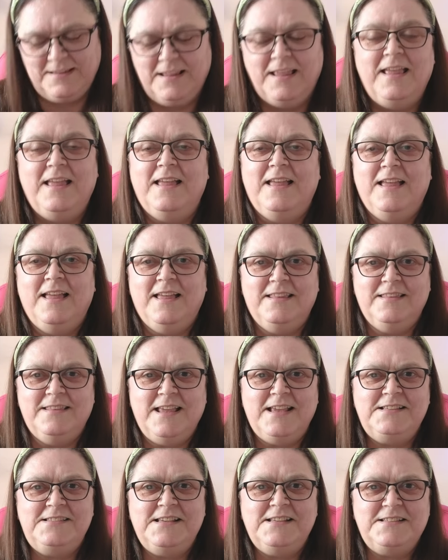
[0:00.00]

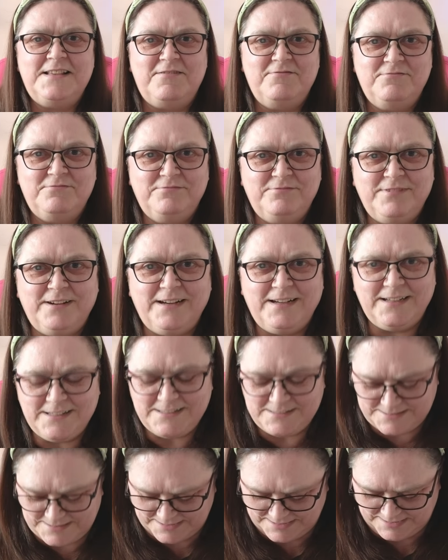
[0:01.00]
This is a
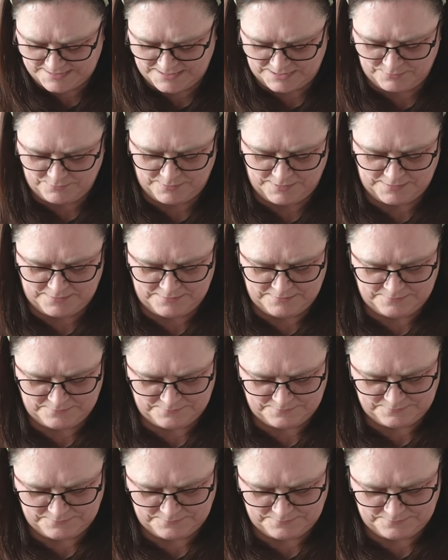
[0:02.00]
really dinky one.